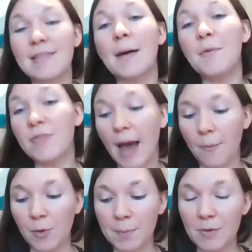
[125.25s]
Some of that
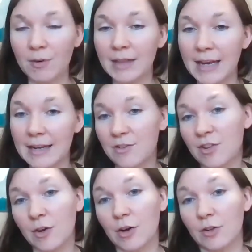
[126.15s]
will be related to
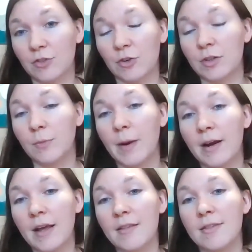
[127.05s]
the cultural
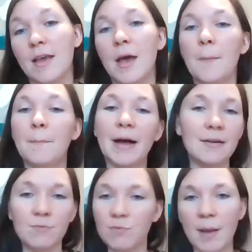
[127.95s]
awareness, but
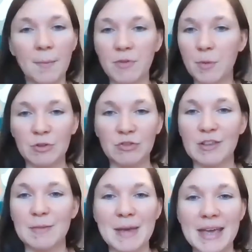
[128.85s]
some of it will
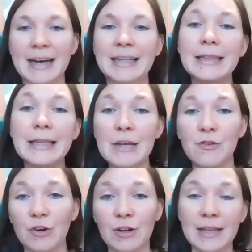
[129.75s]
just be
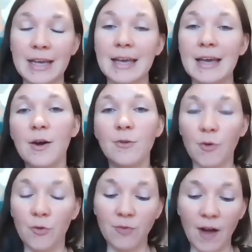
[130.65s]
leisurely
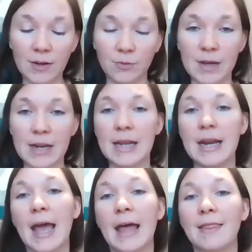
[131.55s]
for fun reading.
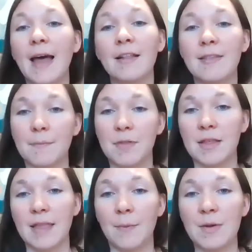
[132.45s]
And that's
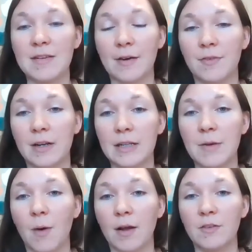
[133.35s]
something that we
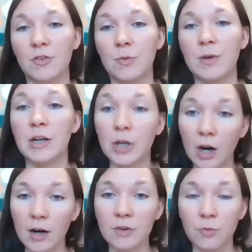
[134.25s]
definitely want to
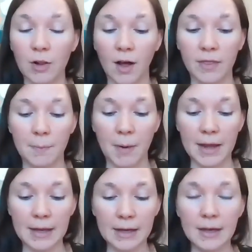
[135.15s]
encourage while on the
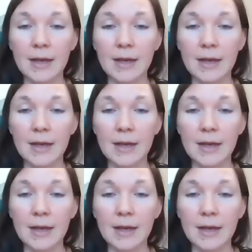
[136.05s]
break.